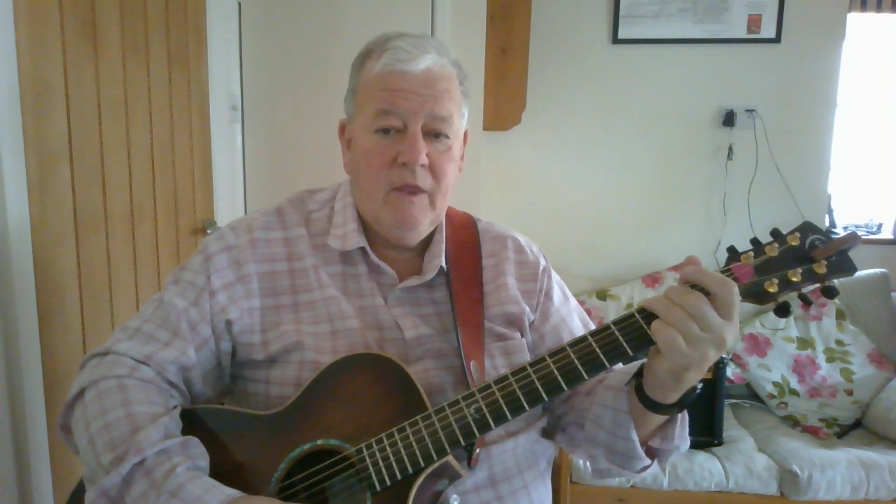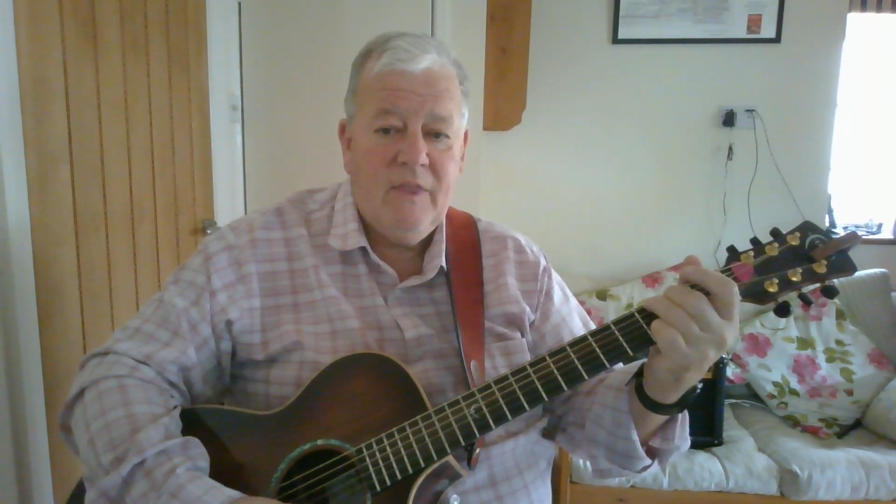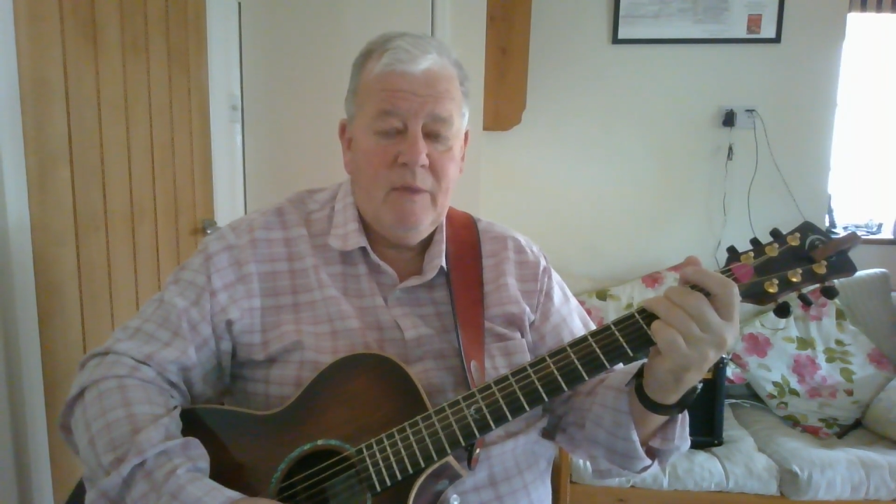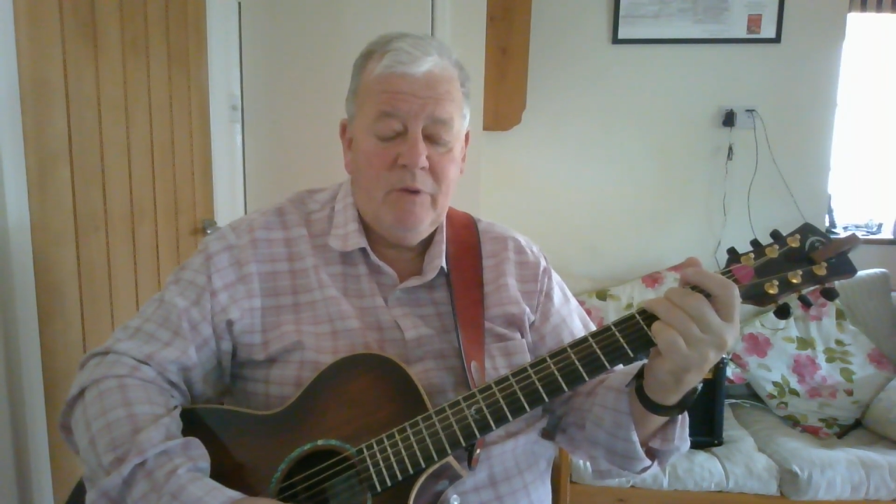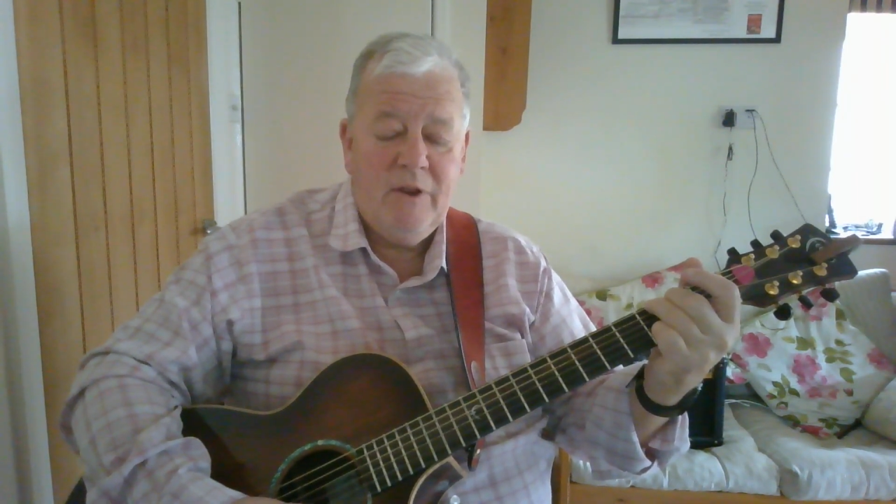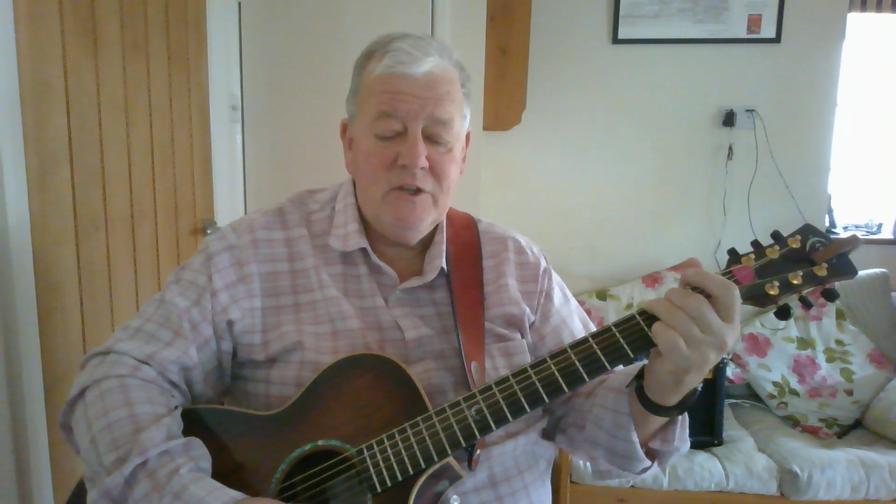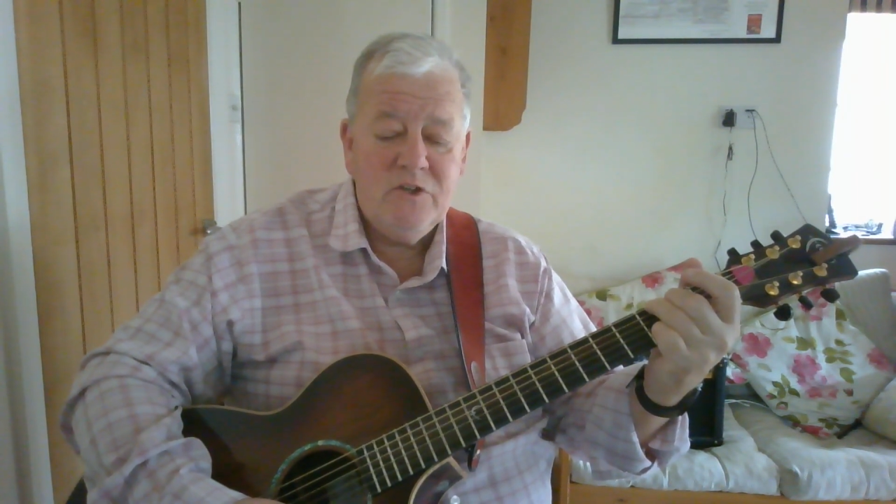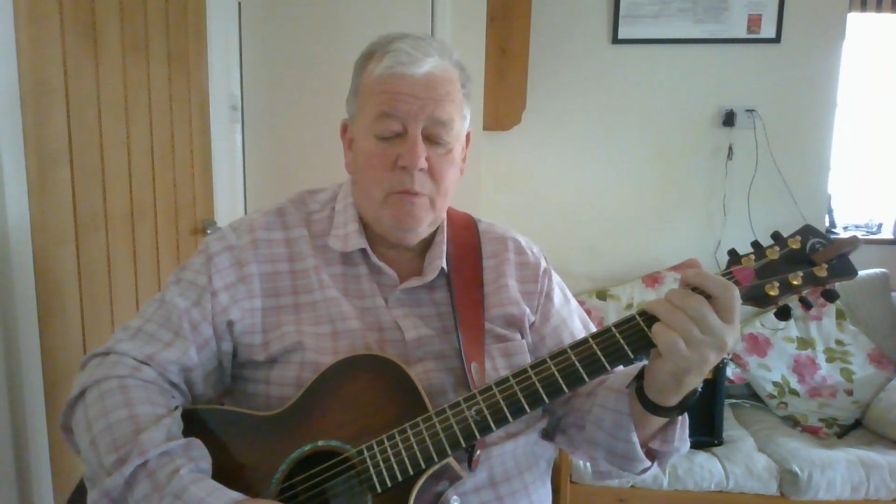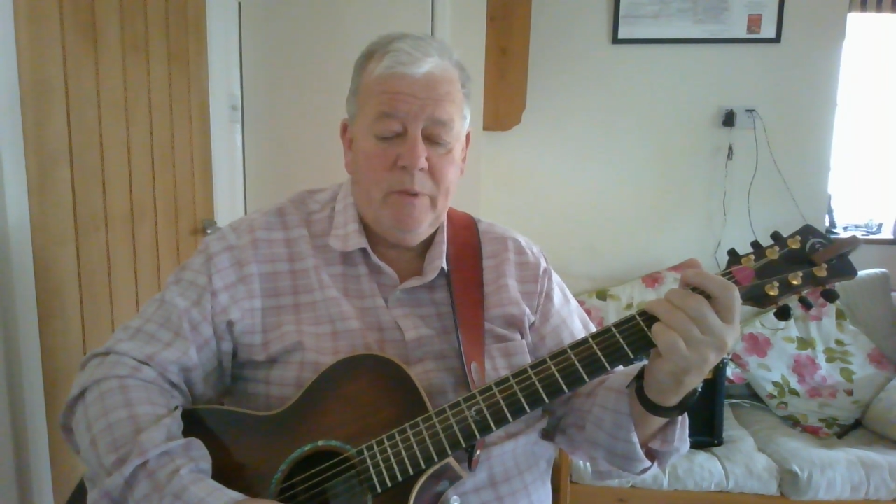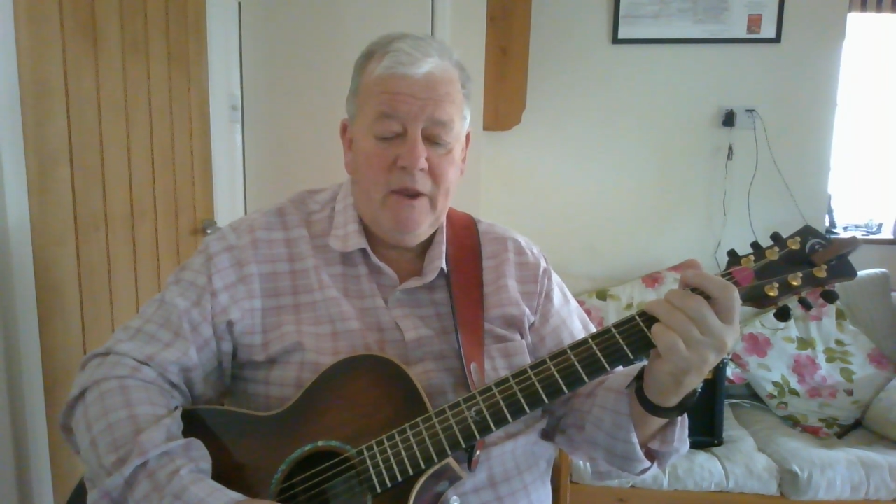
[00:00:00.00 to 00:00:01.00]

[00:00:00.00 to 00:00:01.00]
then play the top